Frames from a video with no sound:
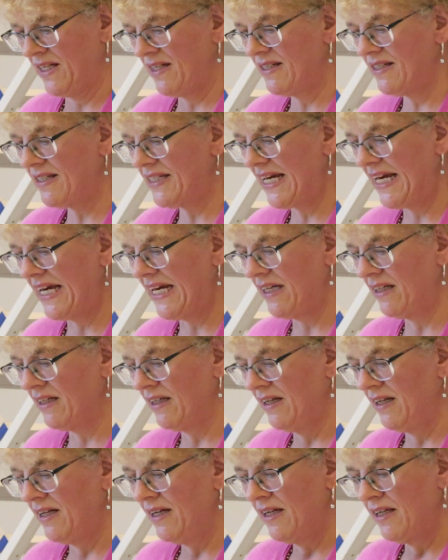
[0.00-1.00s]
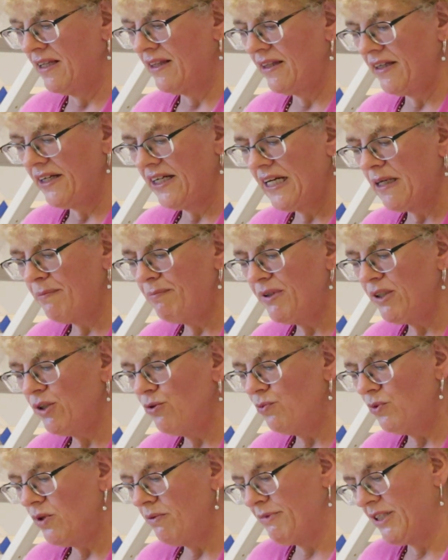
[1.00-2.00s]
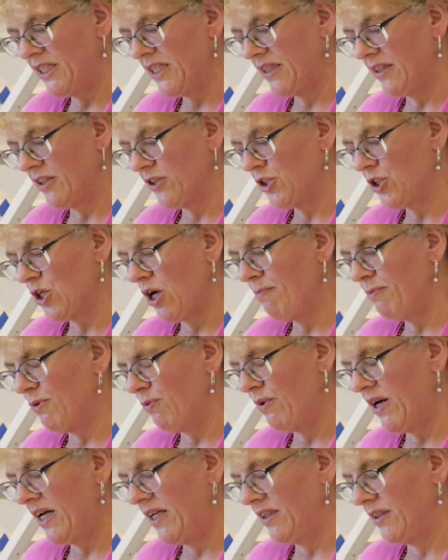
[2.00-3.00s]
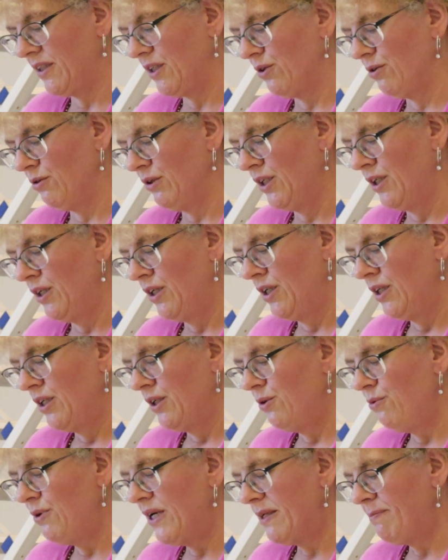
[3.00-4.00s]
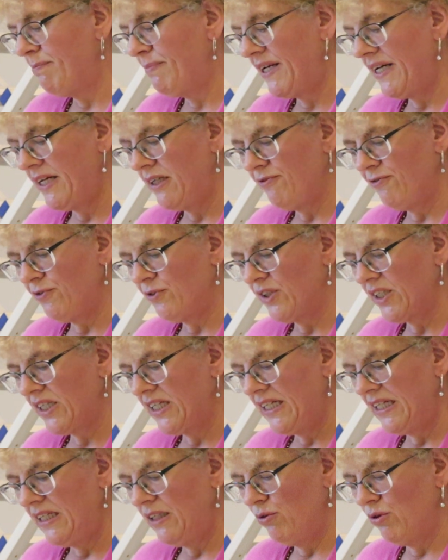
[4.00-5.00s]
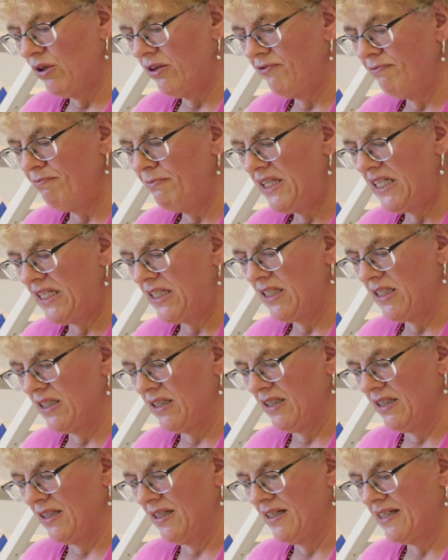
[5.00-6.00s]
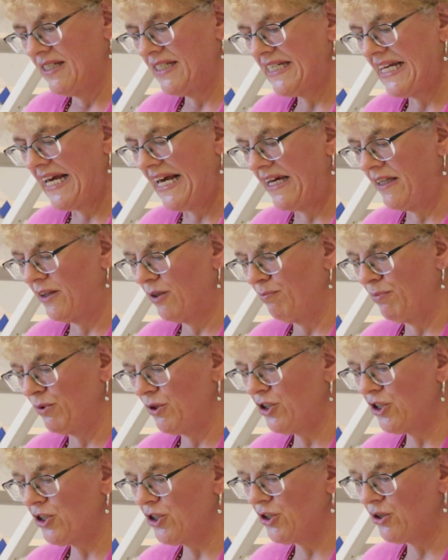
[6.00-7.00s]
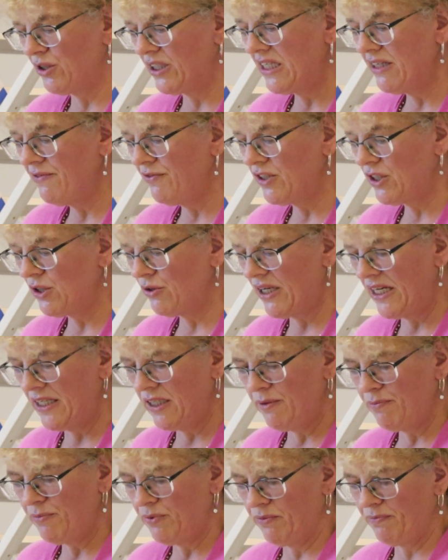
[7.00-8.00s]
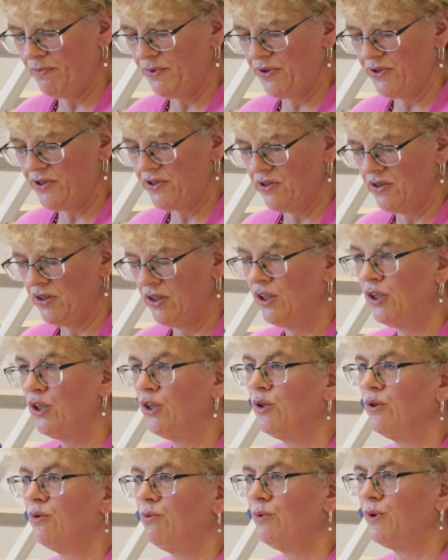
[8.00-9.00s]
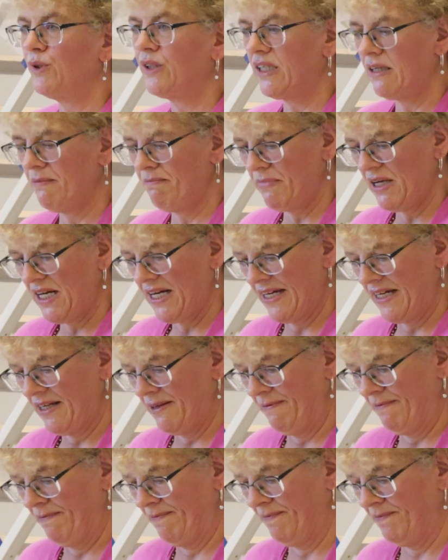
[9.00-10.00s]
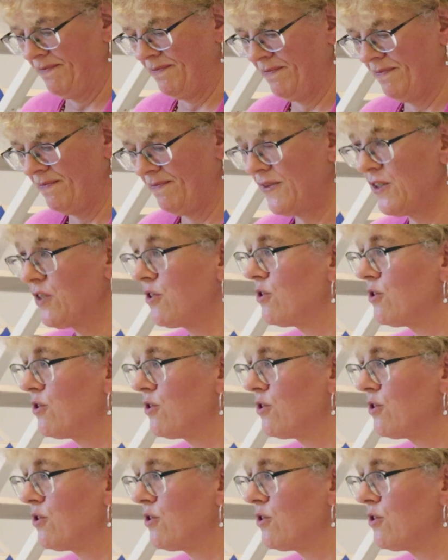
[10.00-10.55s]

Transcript: saying there had been a woman at the shop a while ago who had paid for a kilo of meat, saying the butcher should give it to any poor person who would come by. The